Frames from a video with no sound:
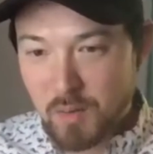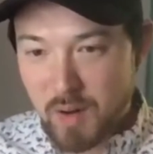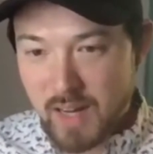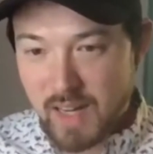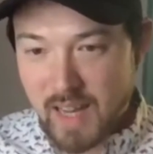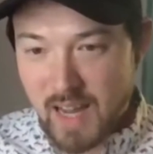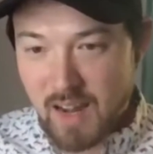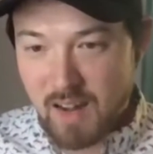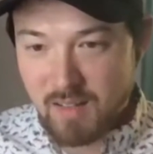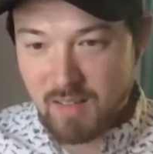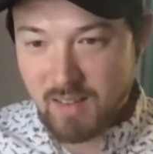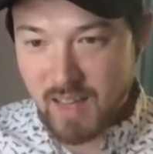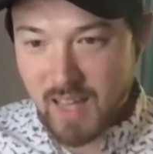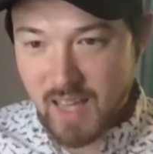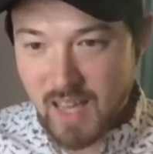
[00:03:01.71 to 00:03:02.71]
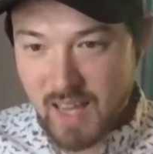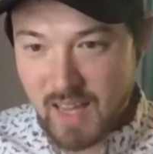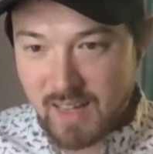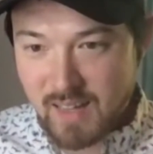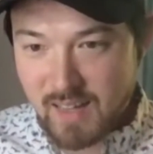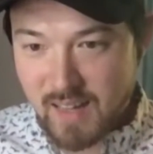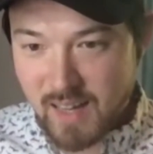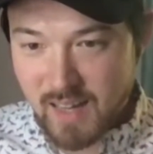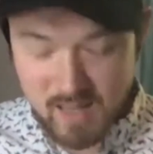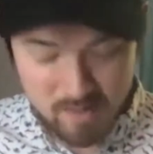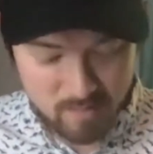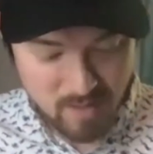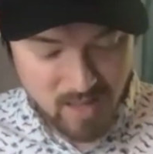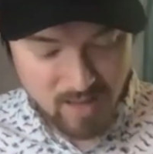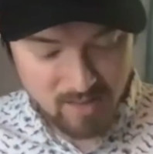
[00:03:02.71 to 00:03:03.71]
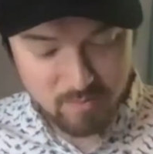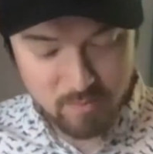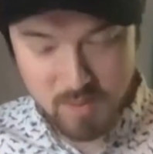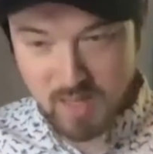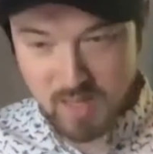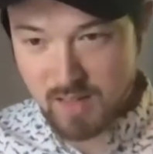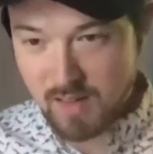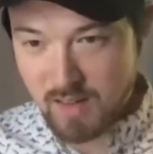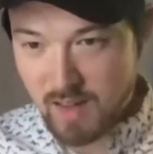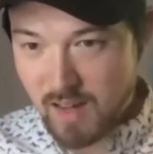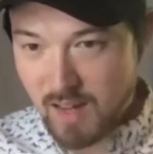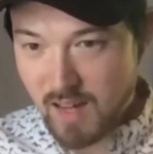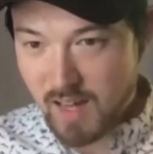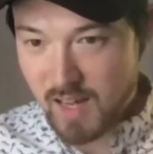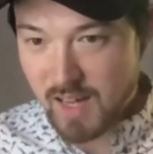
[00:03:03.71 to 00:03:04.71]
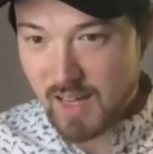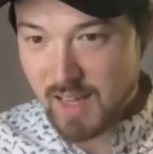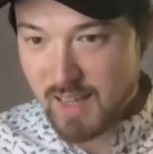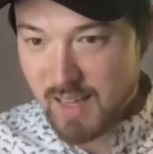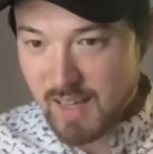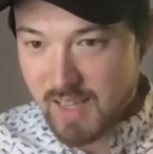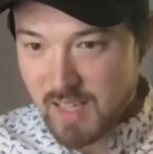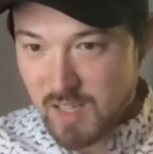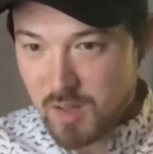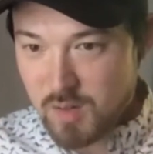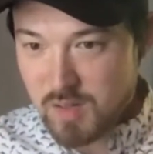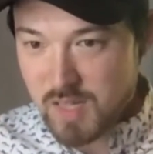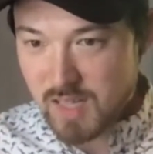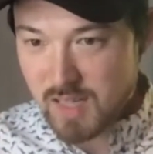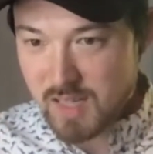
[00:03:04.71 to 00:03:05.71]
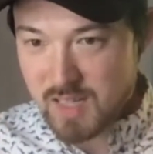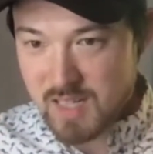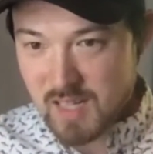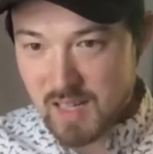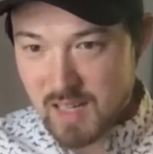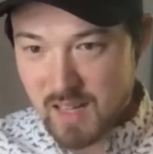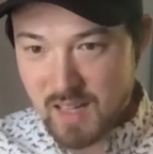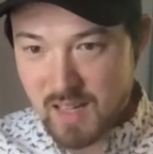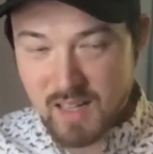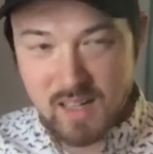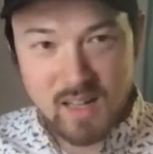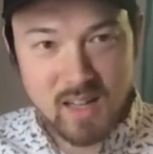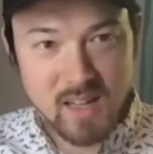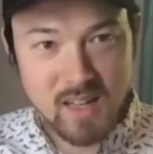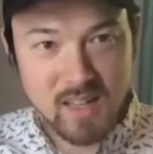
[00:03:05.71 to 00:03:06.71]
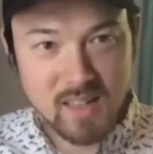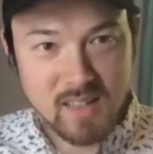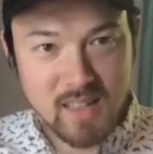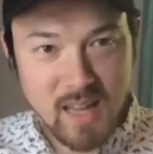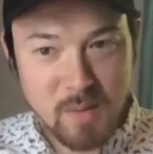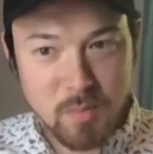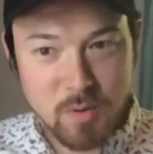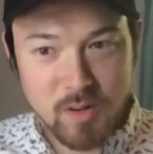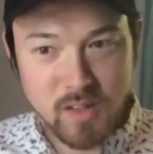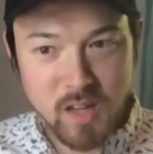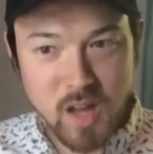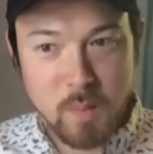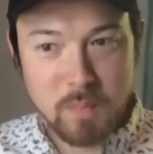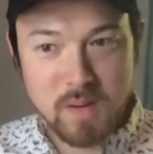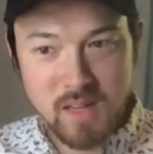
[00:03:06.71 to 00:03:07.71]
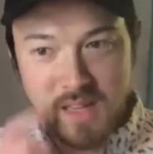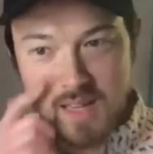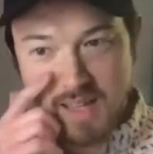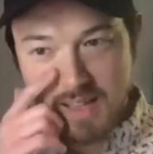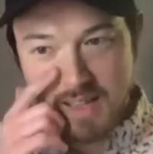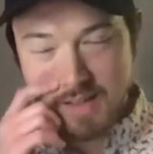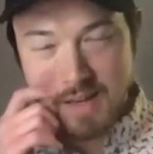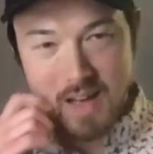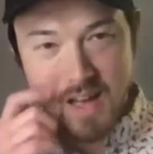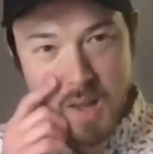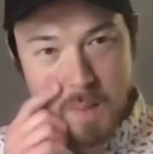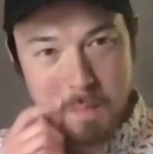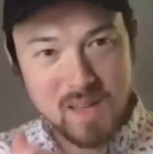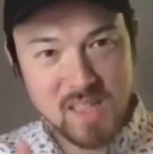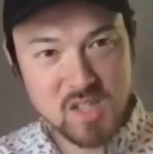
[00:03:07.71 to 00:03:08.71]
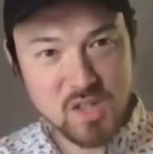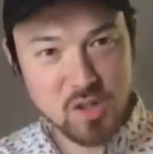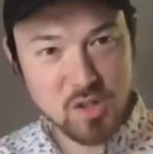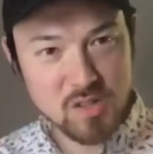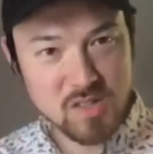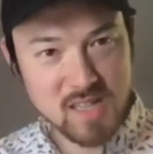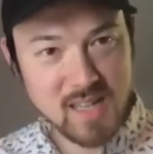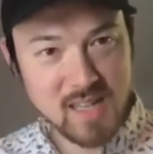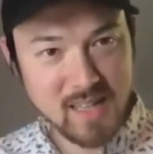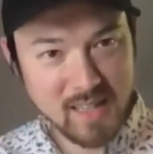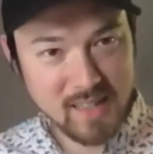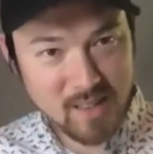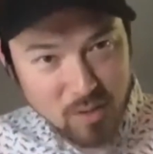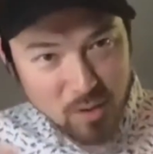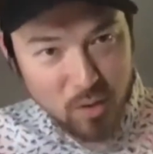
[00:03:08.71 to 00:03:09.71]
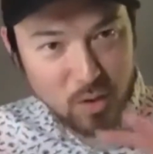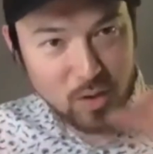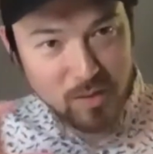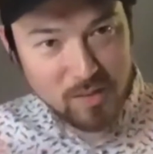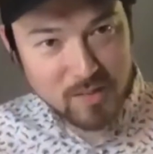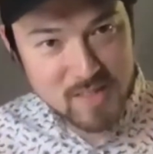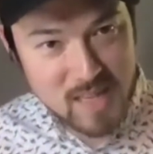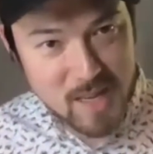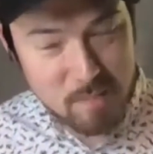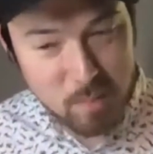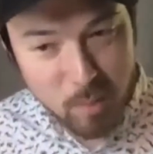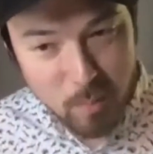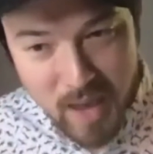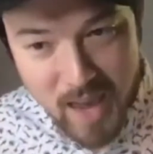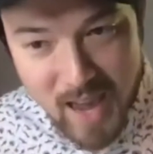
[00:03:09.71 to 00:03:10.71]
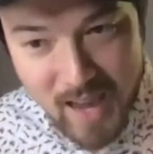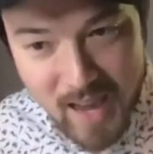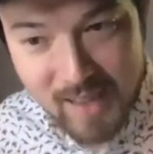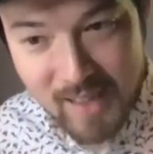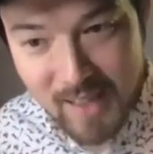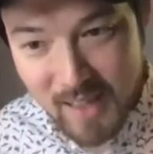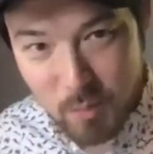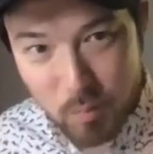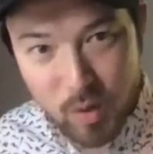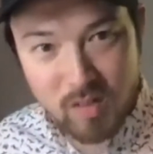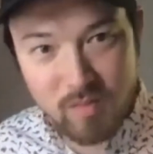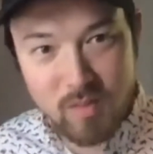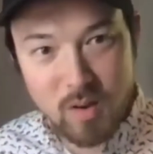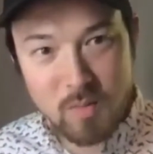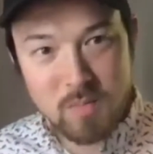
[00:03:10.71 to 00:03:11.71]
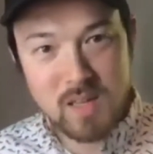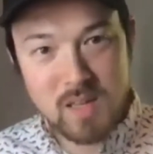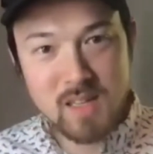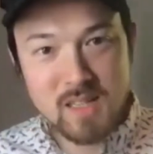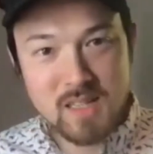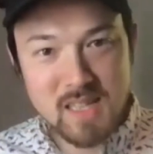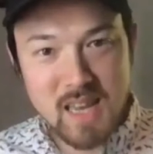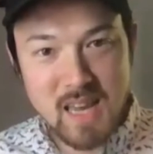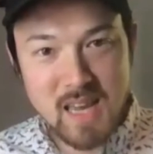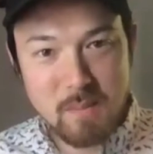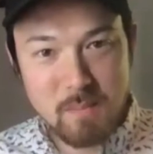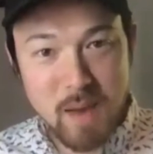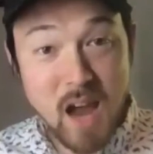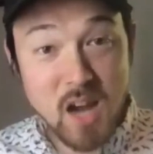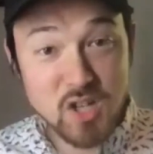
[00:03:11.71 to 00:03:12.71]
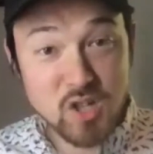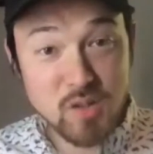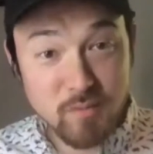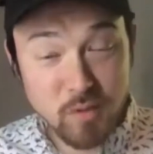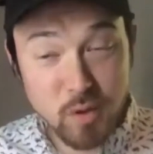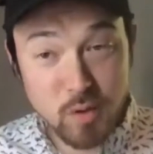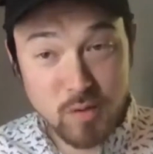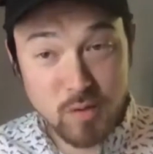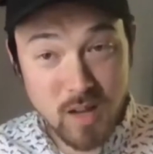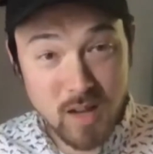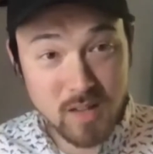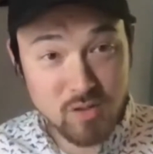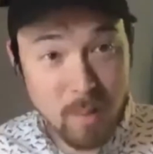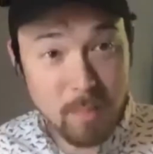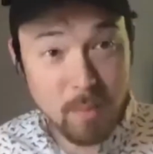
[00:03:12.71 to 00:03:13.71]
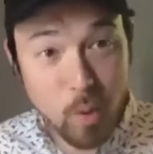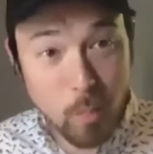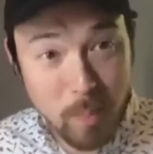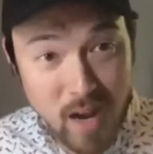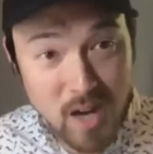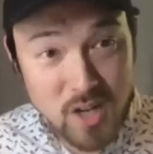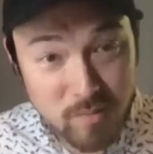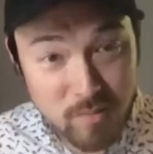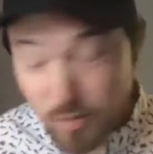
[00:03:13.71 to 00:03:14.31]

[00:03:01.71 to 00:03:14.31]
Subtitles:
right now, and I've been using this Liber & Company mixers. I got like their little sample pack, and one of them is a passion fruit, tropical passion